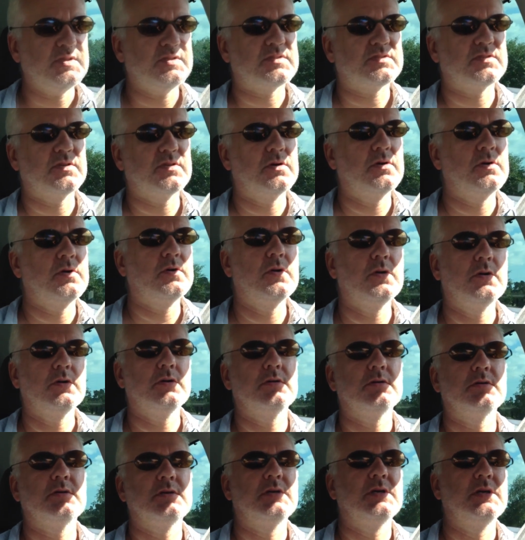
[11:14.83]
So
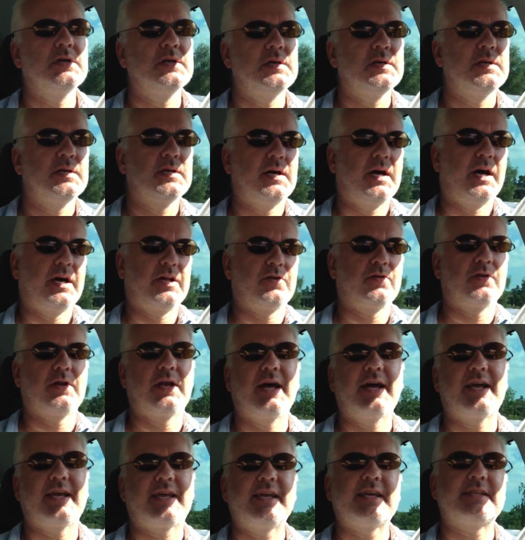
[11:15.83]
I don't
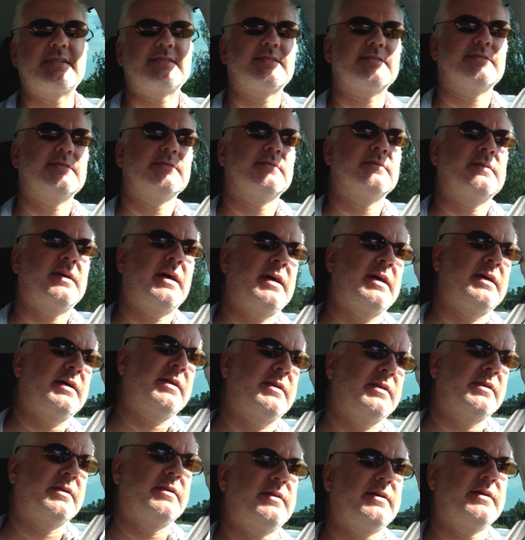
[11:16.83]
like it.
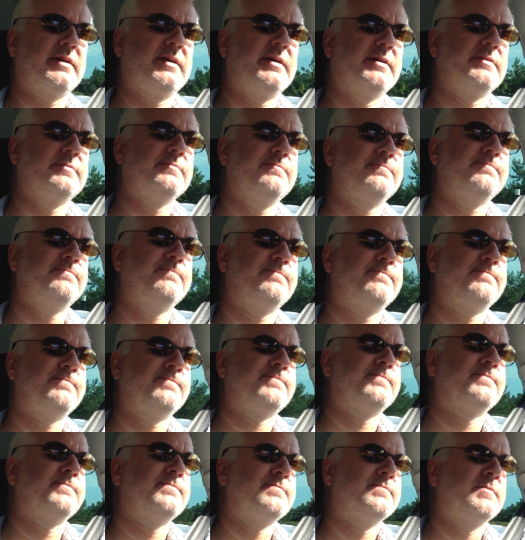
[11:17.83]
And
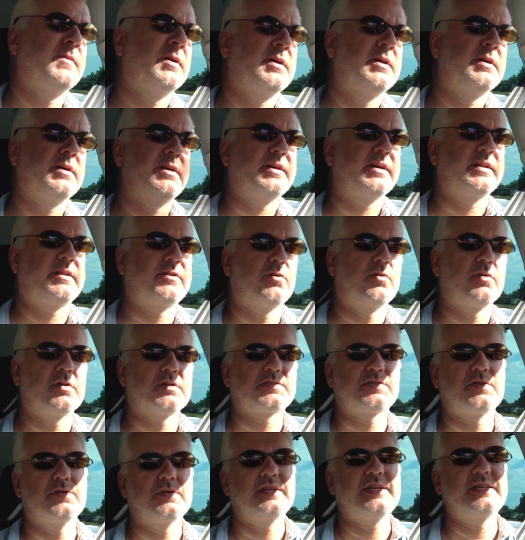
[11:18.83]
um, it
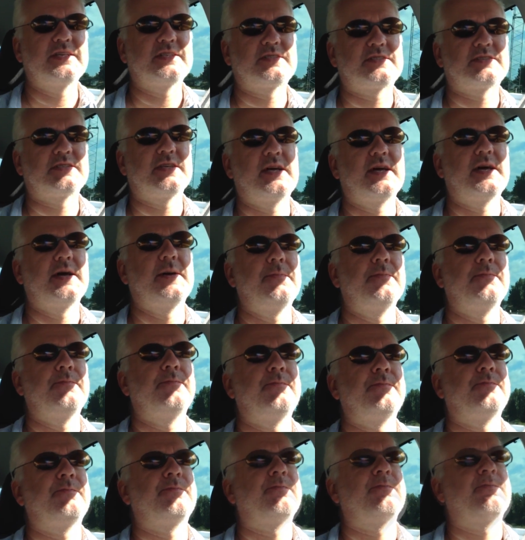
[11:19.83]
also is um,
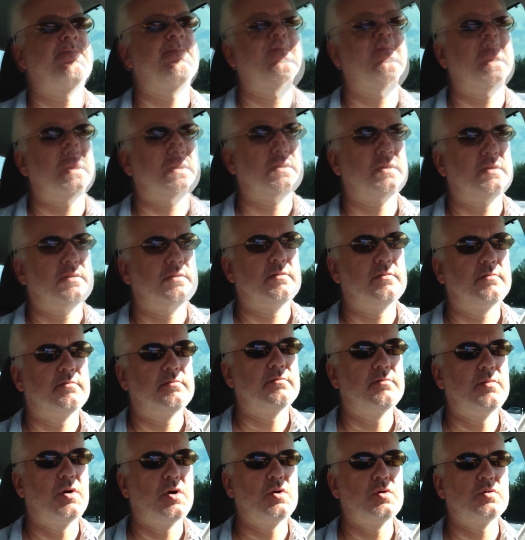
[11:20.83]

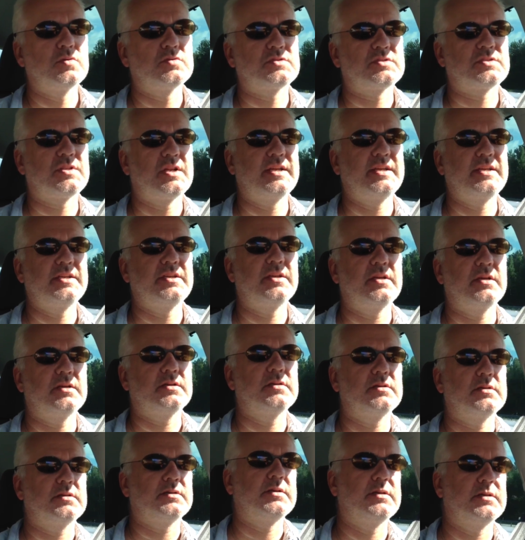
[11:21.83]
mostly
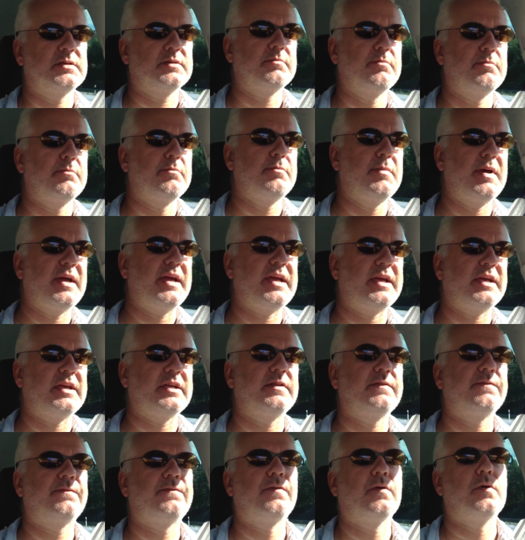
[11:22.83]

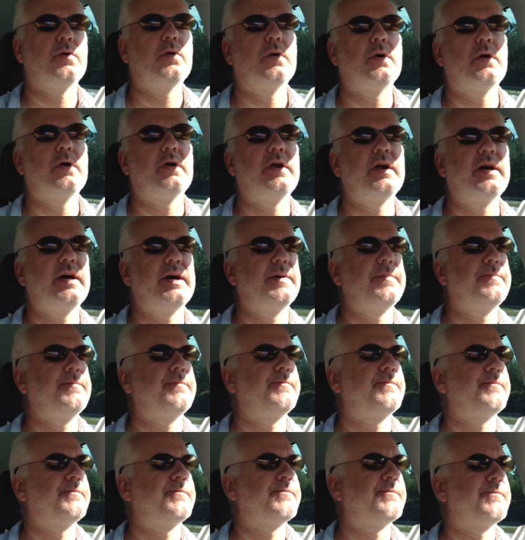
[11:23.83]
made for
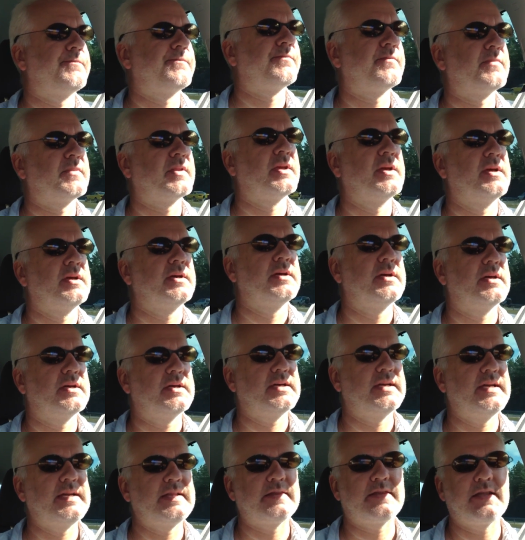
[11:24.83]

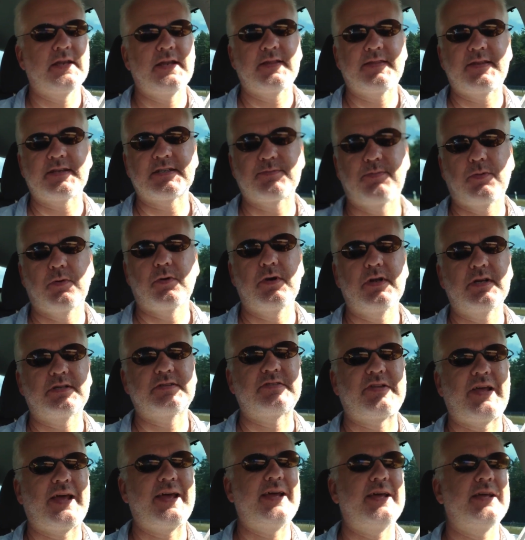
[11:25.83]
um, Internet Explorer
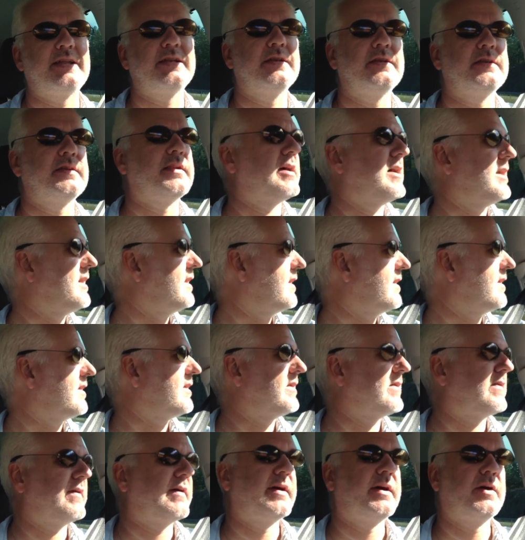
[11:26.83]
ten
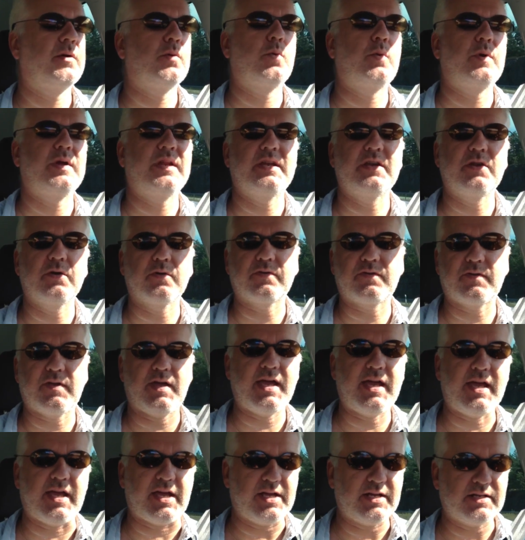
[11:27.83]
and uh, Windows
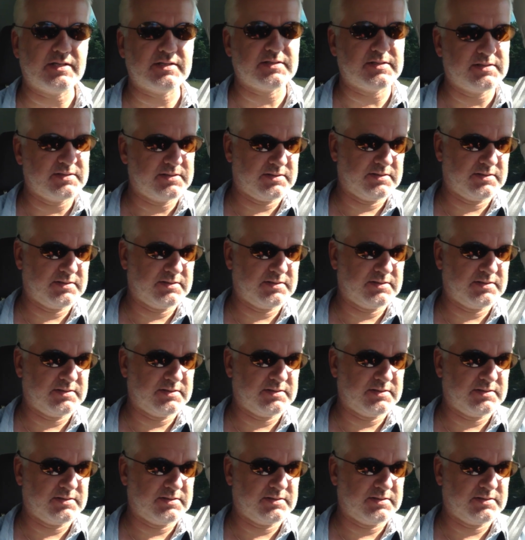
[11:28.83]
eight.